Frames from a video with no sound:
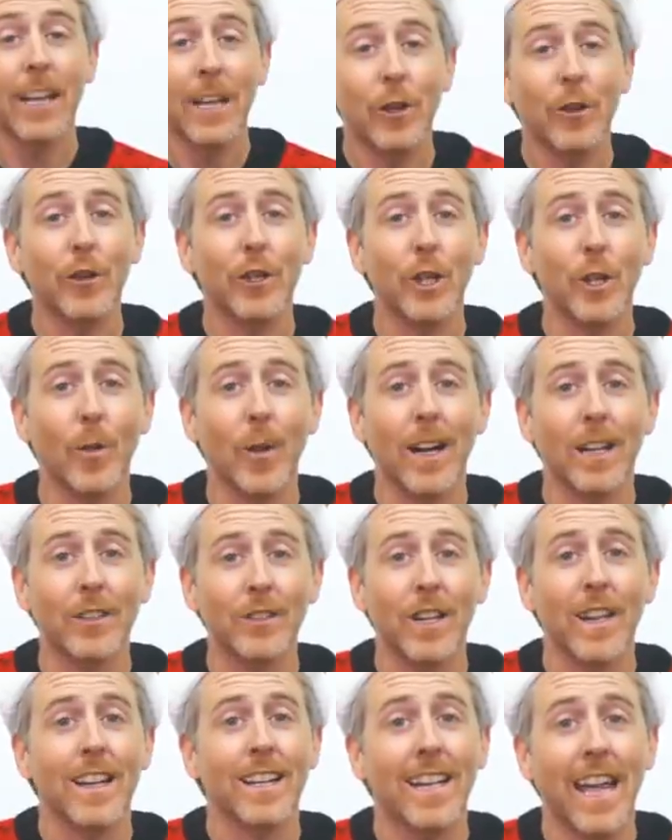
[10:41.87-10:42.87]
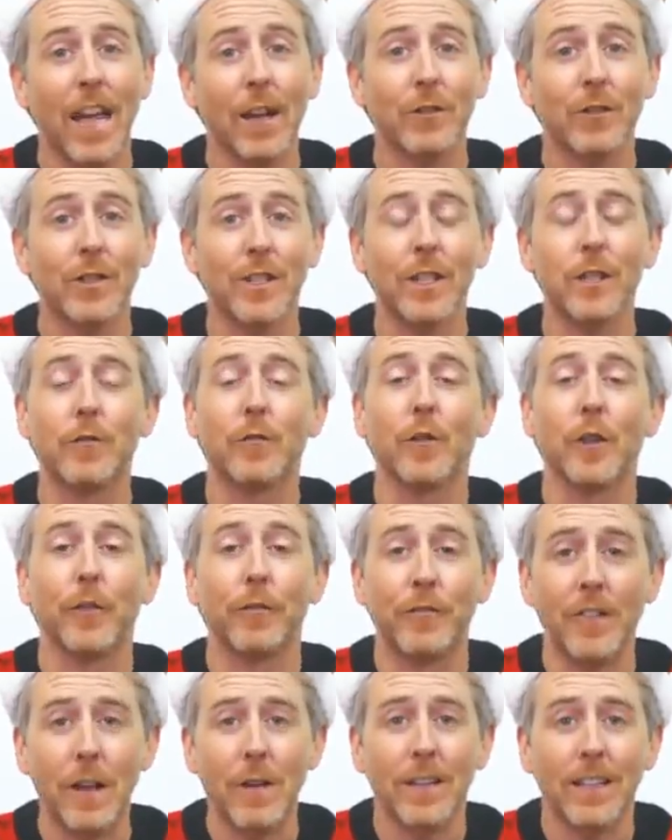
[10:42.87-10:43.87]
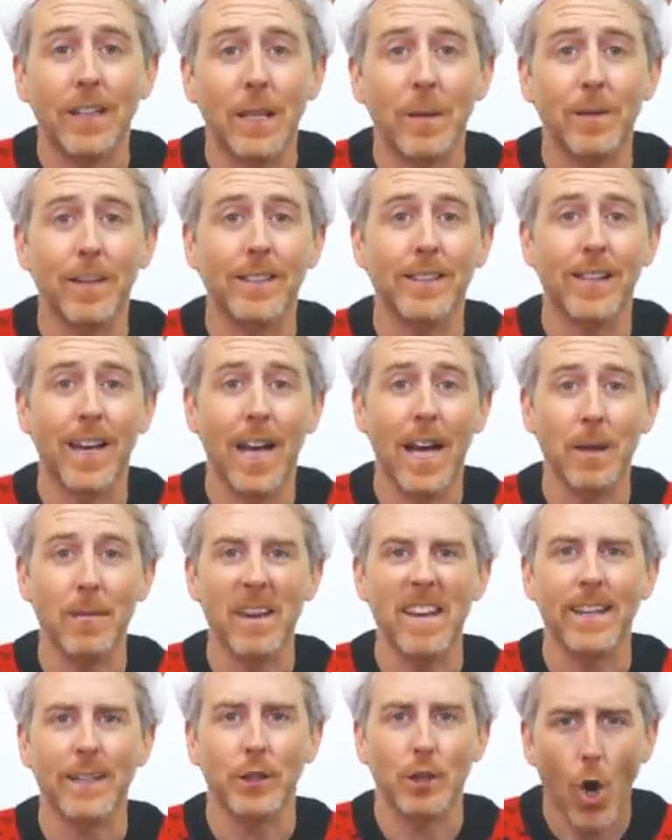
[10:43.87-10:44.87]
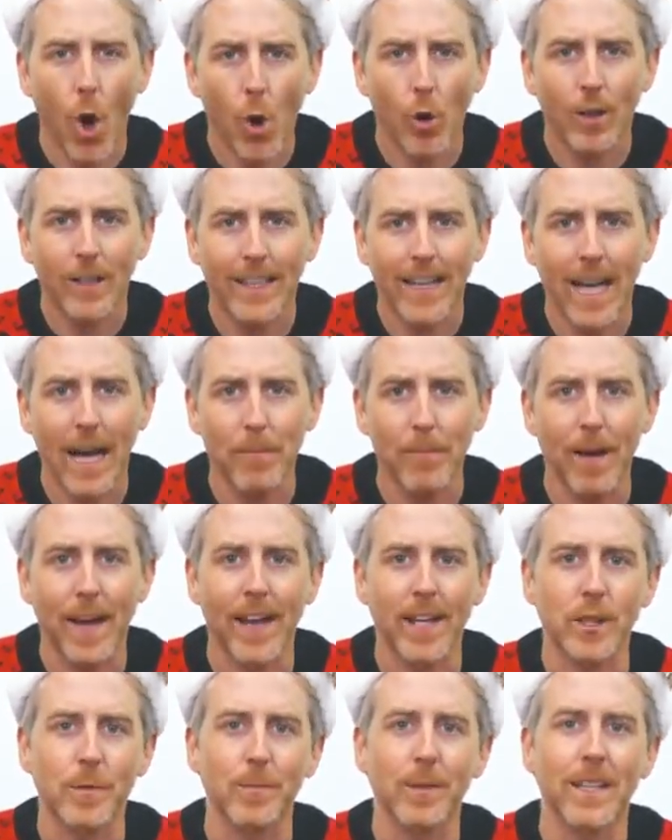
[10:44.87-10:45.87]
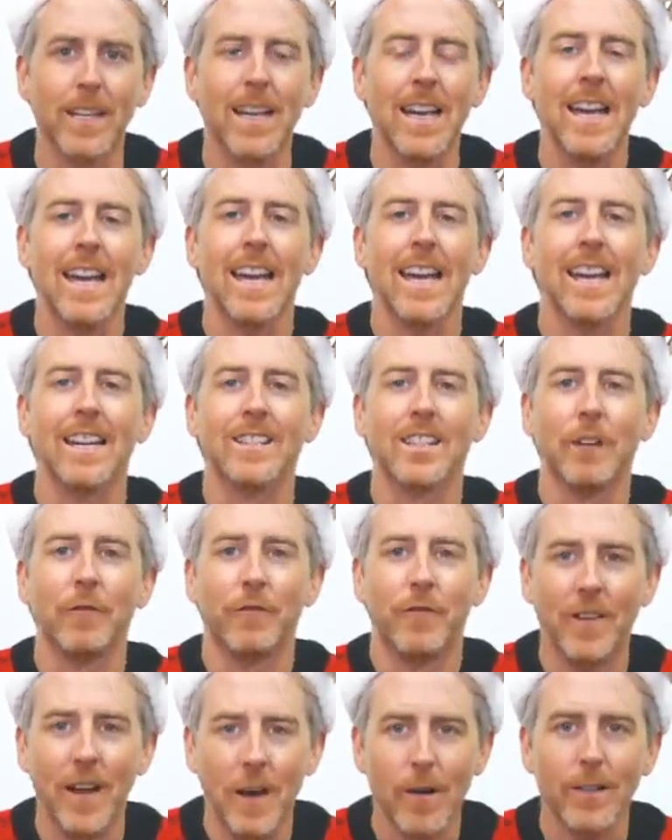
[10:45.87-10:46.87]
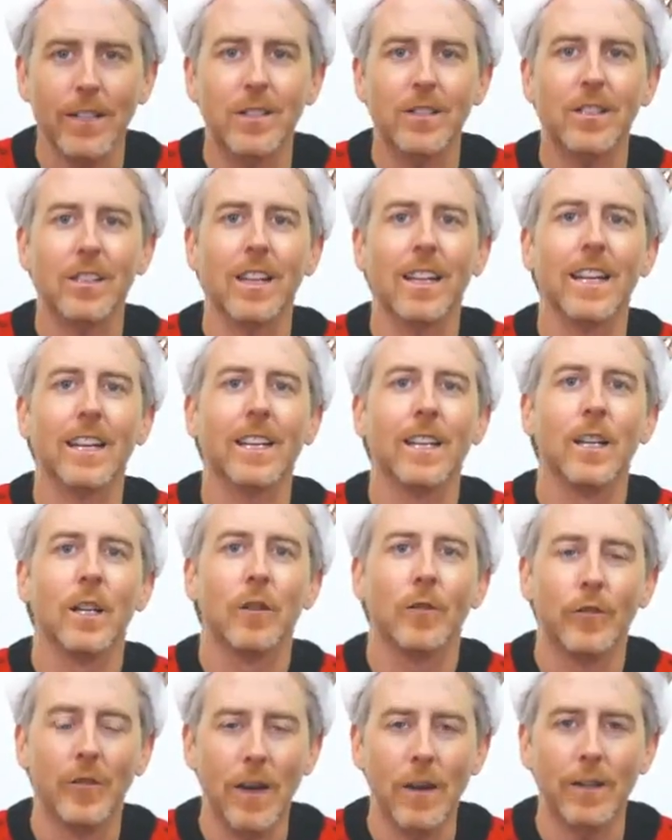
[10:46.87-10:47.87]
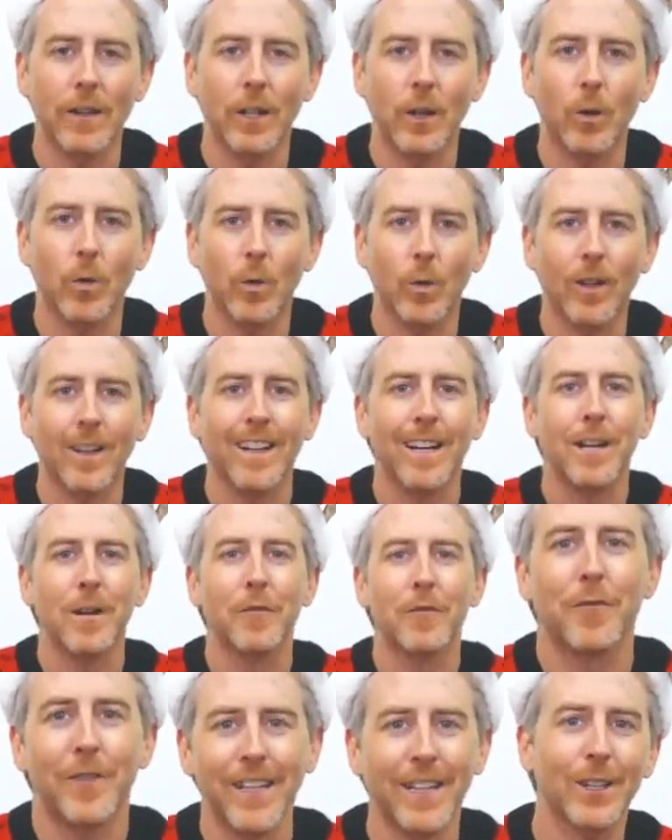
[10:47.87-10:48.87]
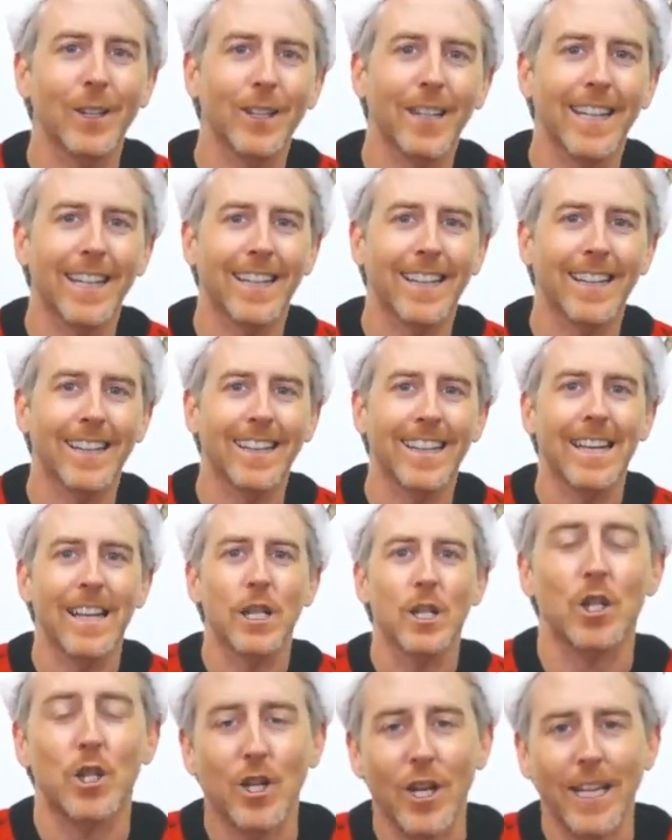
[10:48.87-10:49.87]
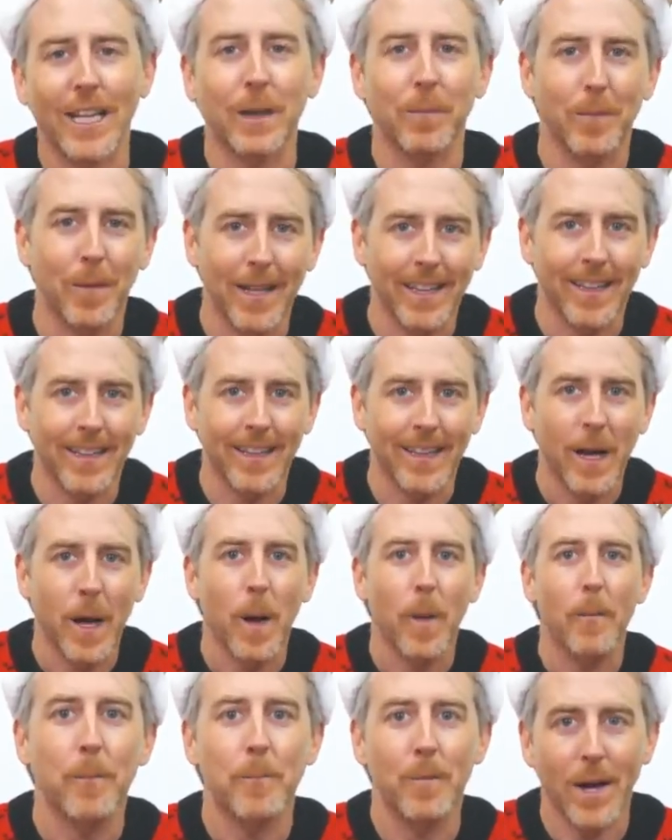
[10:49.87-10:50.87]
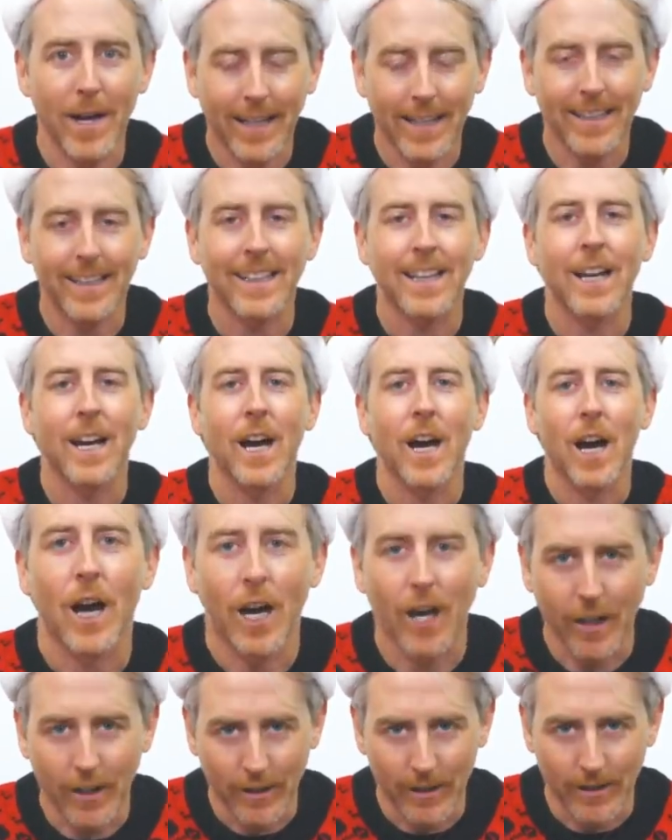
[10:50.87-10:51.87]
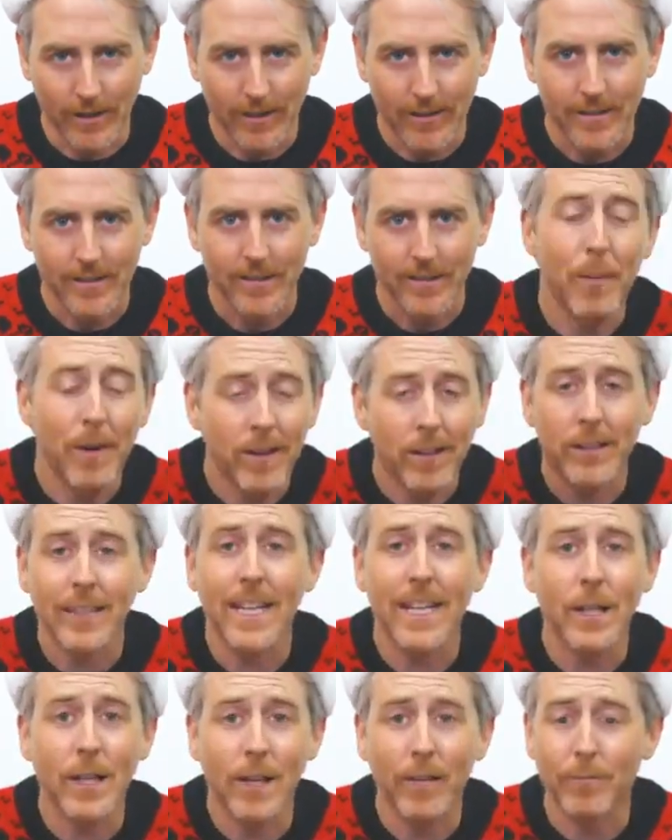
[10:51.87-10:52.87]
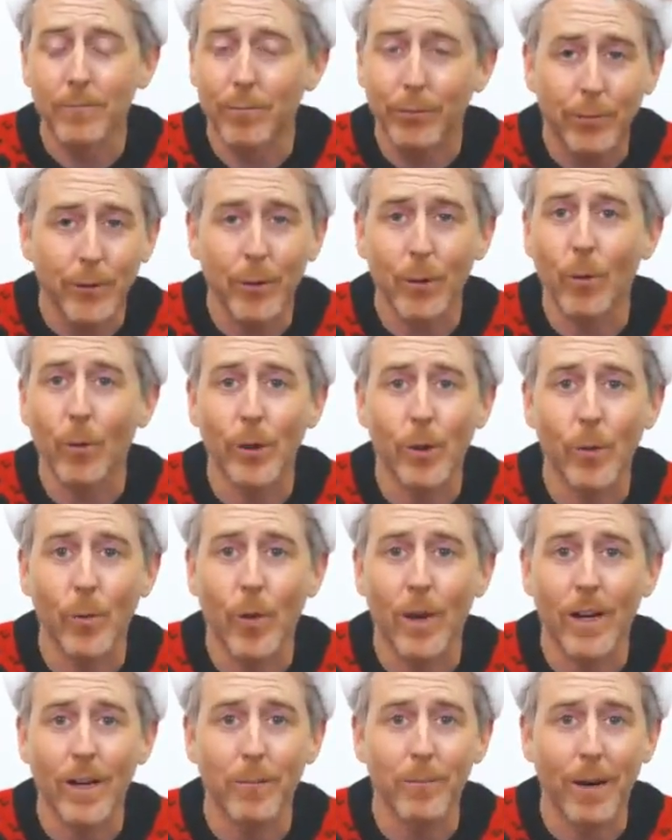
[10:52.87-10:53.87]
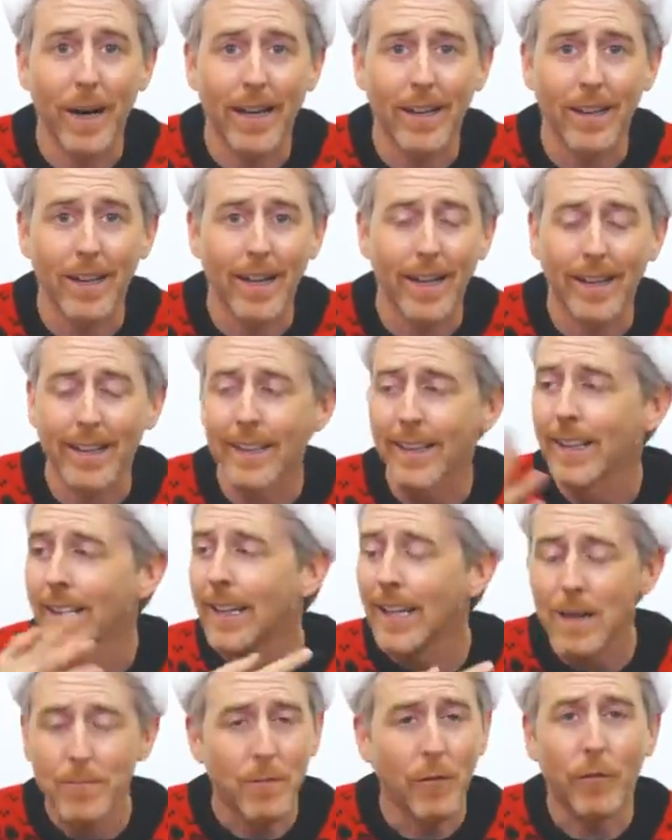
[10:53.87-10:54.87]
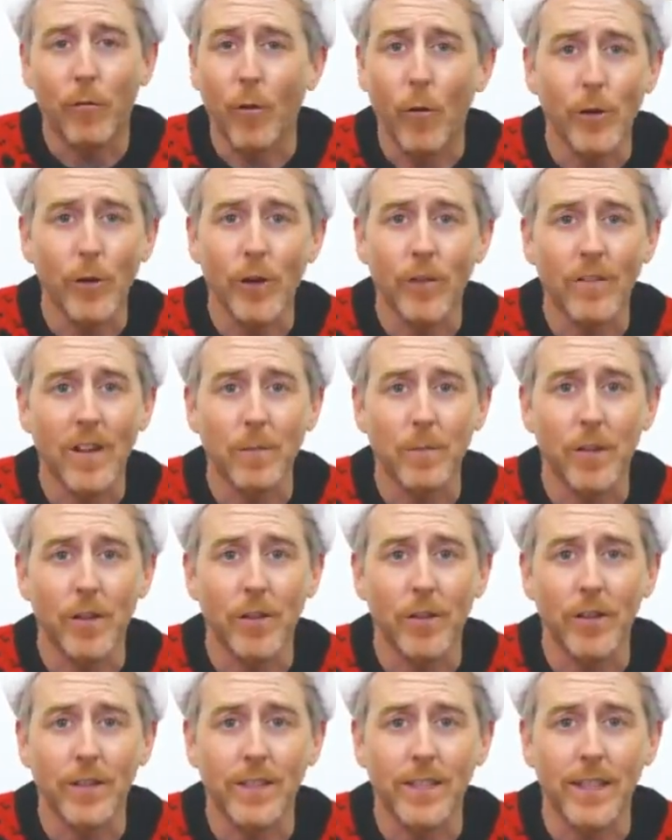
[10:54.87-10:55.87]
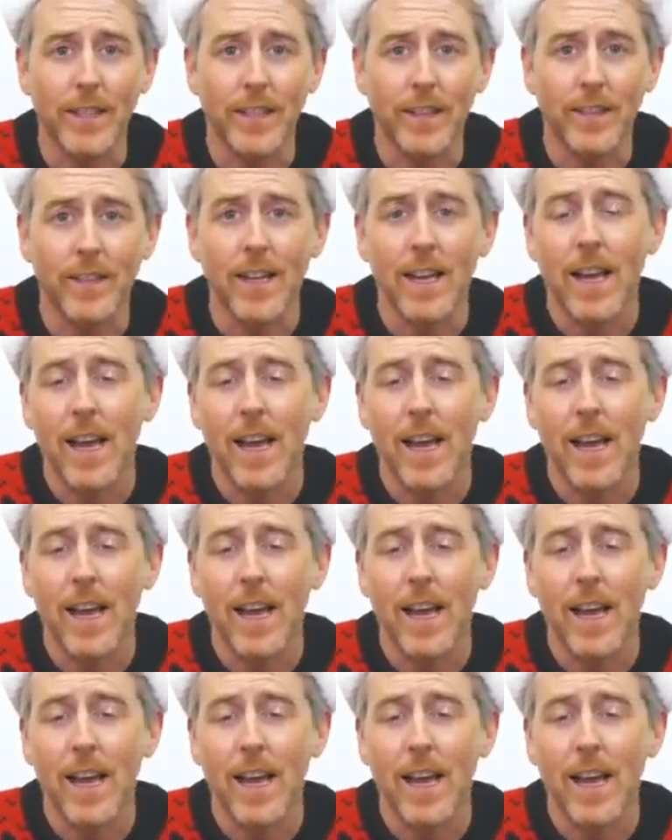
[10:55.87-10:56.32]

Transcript: Here in the US, KFC for a very limited time, and it totally got past me, is a very slick, very cool, finger-licking, chicken mitten, bucket hugger. Apparently you had to pre-order one by before November 13th.